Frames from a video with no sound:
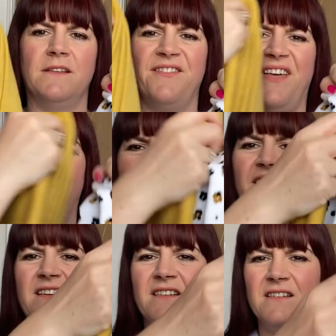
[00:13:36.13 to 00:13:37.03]

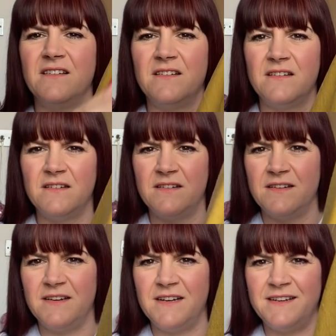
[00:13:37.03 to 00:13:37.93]

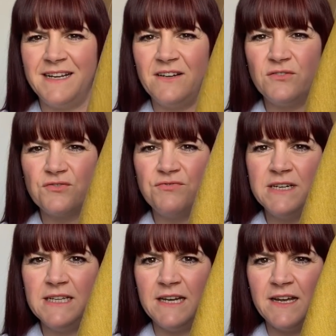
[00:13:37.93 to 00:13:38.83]
And that looks
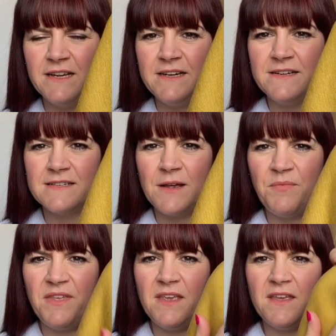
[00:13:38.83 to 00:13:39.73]
really nice. I'm
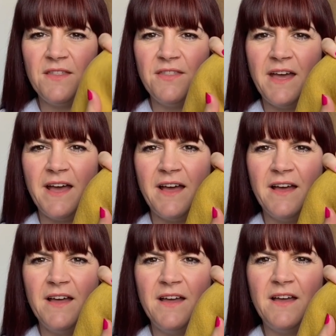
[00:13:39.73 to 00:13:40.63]
thinking that
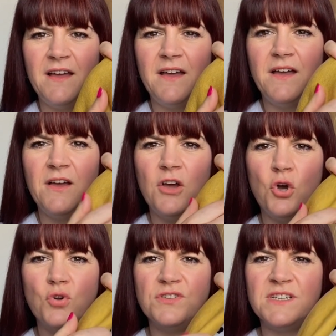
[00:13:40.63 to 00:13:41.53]

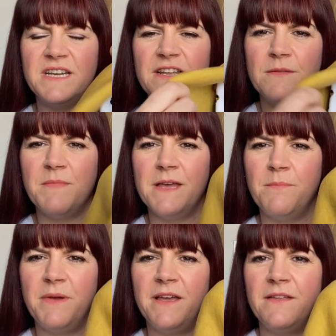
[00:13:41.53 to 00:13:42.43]
underneath
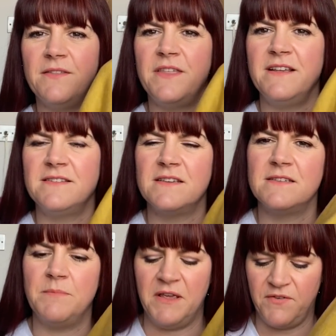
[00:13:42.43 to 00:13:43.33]
maybe this as
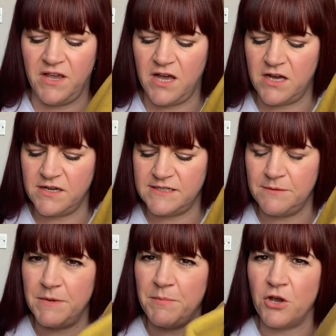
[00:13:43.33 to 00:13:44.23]
a bit of a cardi,
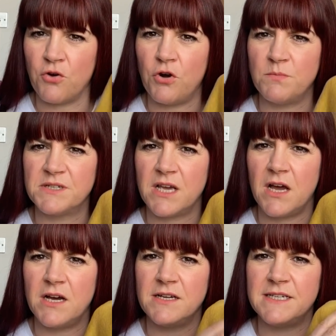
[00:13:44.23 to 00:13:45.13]
maybe a cropped
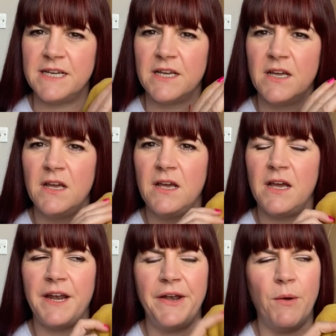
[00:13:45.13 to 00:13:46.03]
cardi.
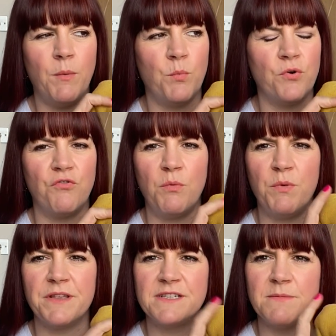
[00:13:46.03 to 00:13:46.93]
And now I'm wondering
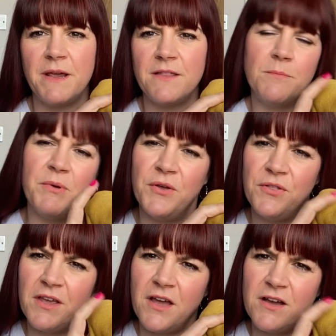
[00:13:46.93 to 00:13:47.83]
whether to make the
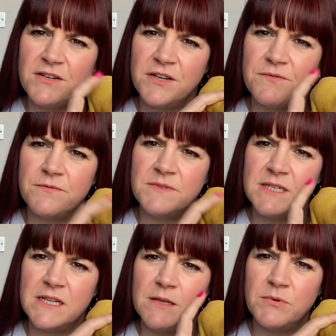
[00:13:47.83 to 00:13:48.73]
Bertha cardigan from
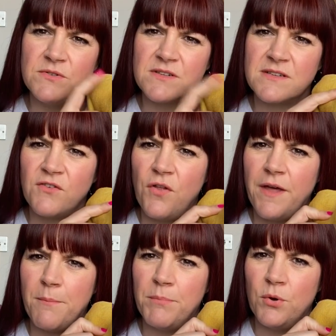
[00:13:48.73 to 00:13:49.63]
Tilling the Buttons, because I've got
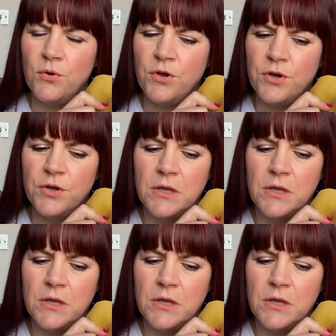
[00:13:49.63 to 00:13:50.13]
that book.